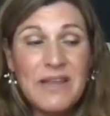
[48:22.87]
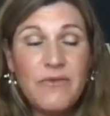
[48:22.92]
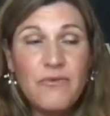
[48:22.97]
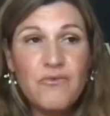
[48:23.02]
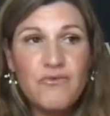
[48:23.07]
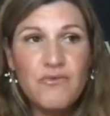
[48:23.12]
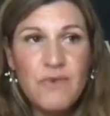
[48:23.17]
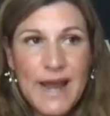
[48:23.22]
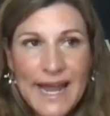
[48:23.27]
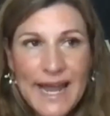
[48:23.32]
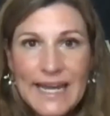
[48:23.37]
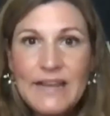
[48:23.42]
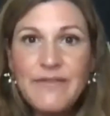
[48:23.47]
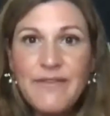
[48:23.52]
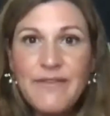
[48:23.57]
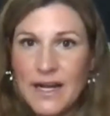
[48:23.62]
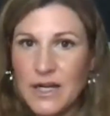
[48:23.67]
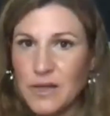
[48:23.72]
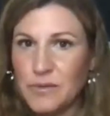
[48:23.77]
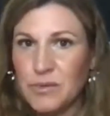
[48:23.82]
really
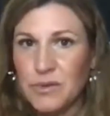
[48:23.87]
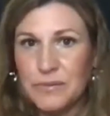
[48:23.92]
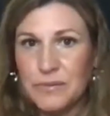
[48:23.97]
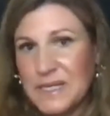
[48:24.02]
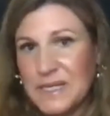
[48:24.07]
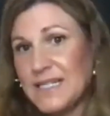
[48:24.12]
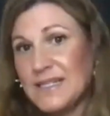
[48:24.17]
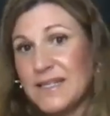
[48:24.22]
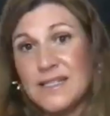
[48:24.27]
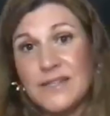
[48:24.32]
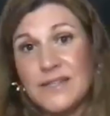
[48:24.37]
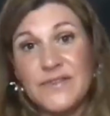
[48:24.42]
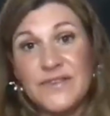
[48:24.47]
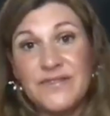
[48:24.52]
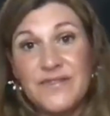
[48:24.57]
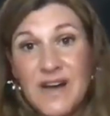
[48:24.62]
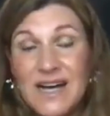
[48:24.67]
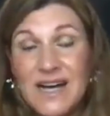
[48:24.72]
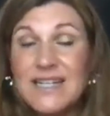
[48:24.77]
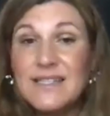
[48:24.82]
valuable pieces of
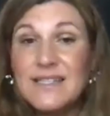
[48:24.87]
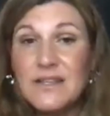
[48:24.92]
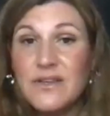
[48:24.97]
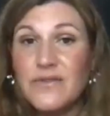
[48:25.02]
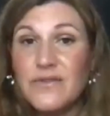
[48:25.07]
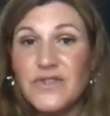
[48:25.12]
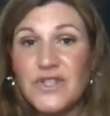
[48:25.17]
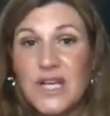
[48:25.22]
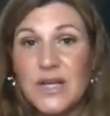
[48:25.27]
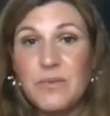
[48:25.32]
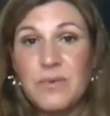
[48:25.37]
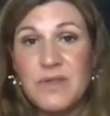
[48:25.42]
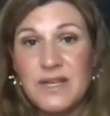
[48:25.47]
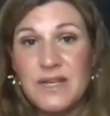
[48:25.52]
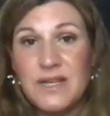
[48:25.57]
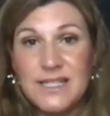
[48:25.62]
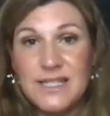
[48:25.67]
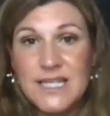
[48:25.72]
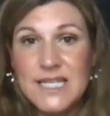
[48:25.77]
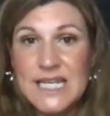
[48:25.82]
advice that you shared with
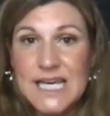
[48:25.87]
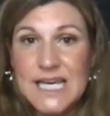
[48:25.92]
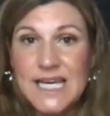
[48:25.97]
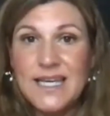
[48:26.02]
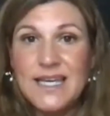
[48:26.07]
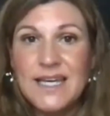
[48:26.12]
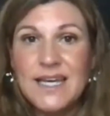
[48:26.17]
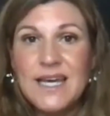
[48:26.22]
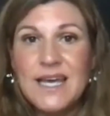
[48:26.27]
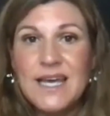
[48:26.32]
us today,